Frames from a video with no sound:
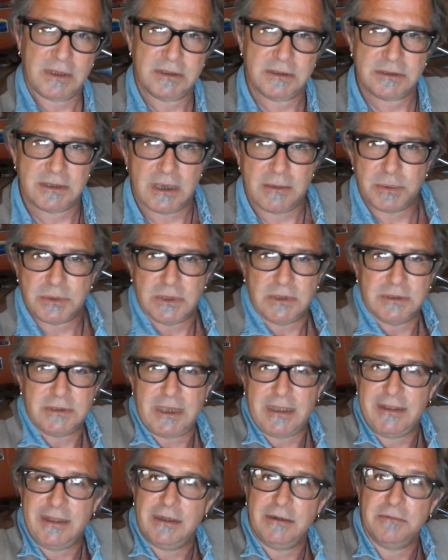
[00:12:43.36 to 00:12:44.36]
substance.
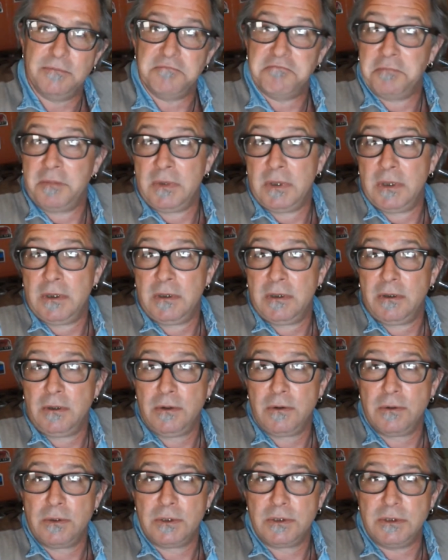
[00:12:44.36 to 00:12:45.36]
And then,
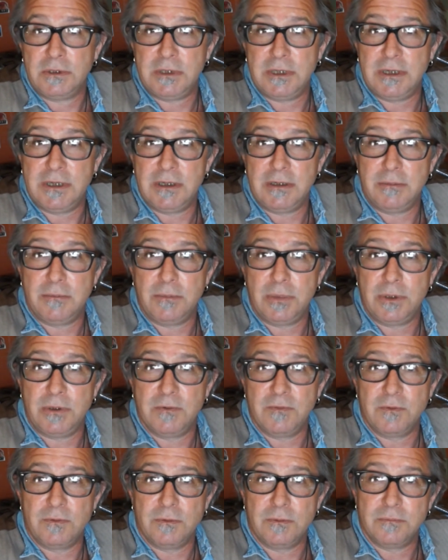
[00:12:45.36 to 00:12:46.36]
of course, you tint it
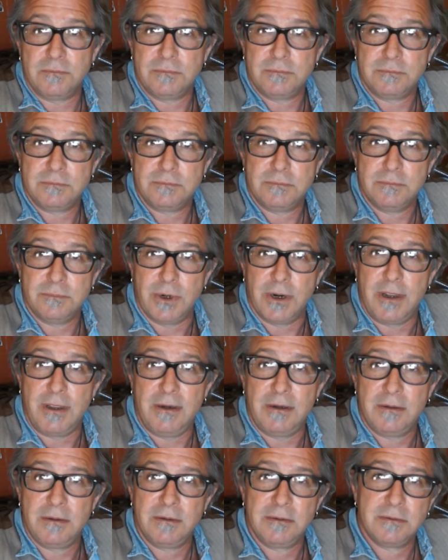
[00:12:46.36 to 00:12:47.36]
beautiful,
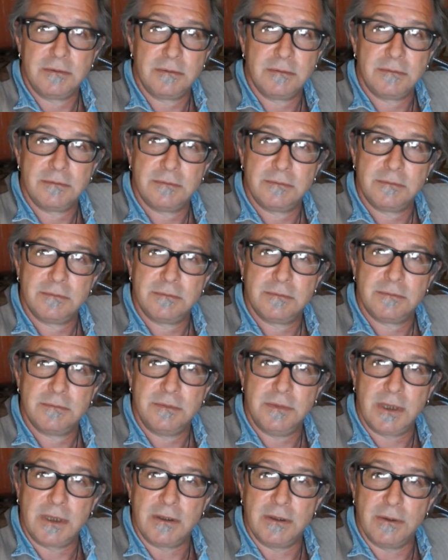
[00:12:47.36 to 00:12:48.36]
bright
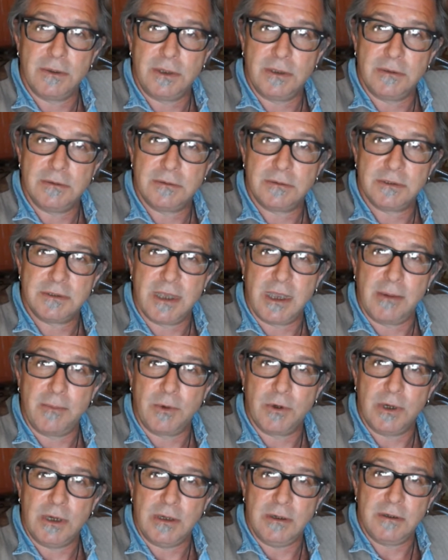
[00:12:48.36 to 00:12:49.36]
Nickelodeon slime
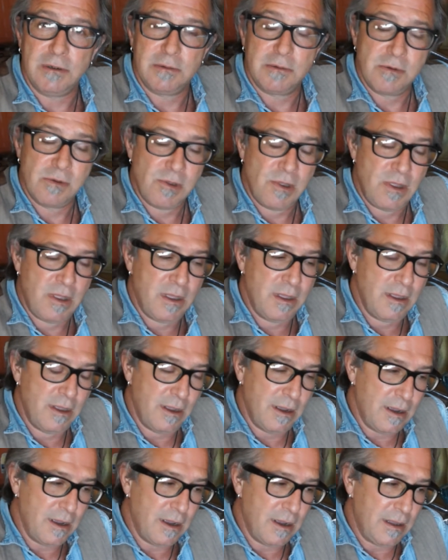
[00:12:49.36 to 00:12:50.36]
green.
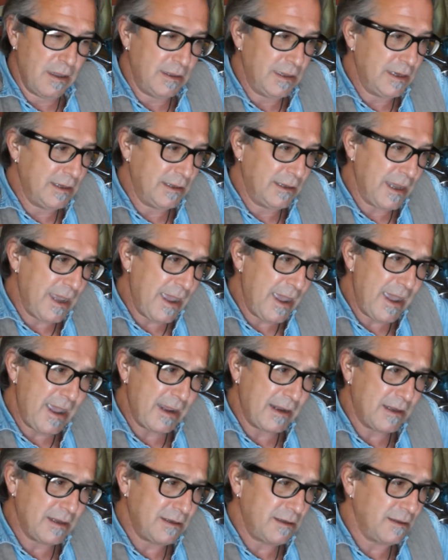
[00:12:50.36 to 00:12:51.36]
And then
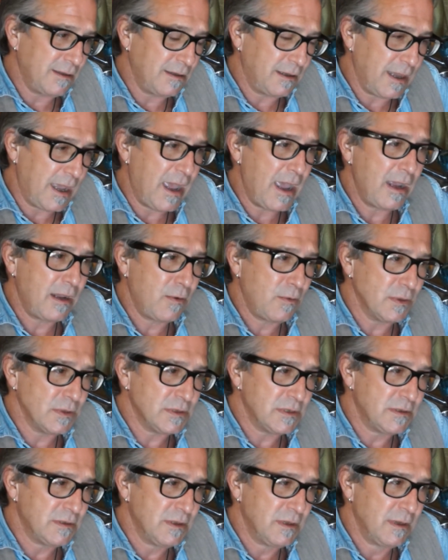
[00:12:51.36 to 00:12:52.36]
gack
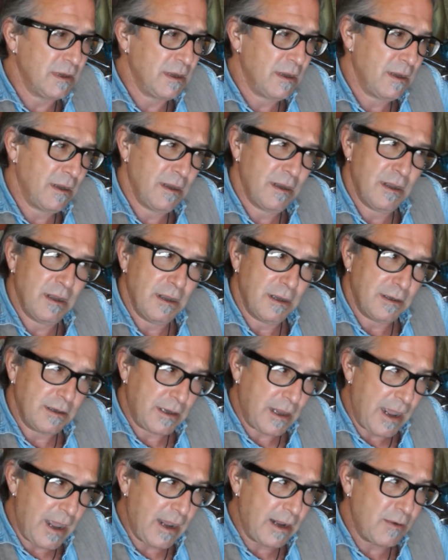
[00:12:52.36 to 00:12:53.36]
was
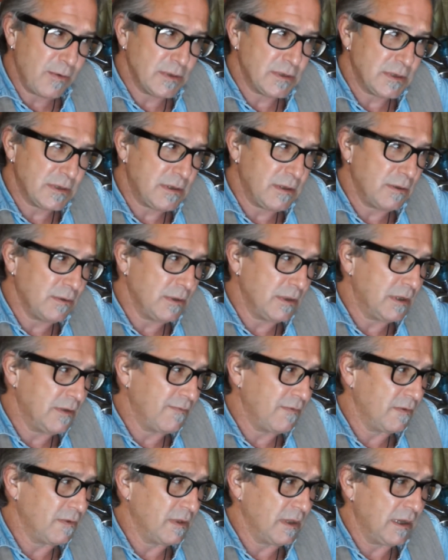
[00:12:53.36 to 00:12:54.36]
a totally
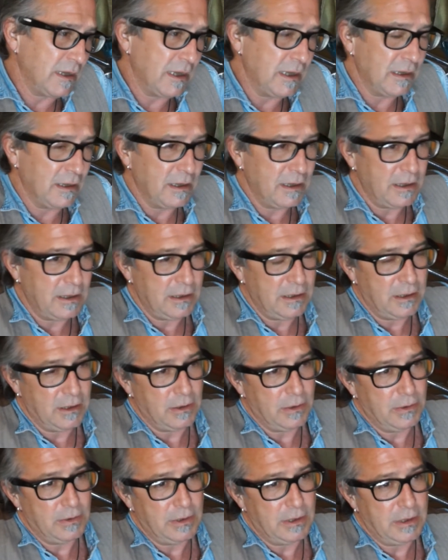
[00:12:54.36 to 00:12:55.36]
different thing. It
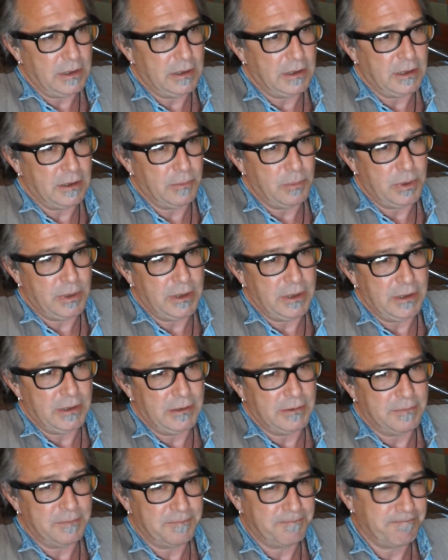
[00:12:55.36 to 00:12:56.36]
could be